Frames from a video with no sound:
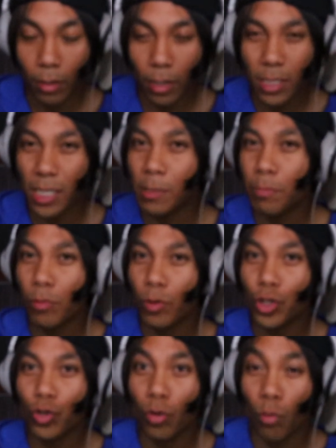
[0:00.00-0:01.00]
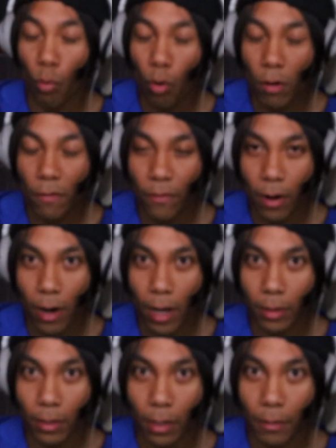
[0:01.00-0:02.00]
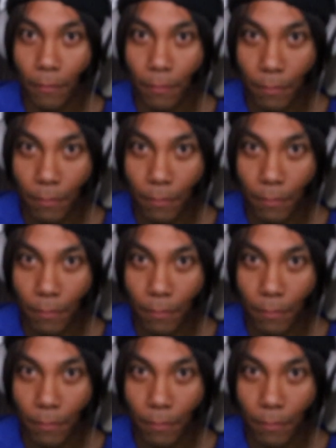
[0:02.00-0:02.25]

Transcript: It's a spiritual warfare out there.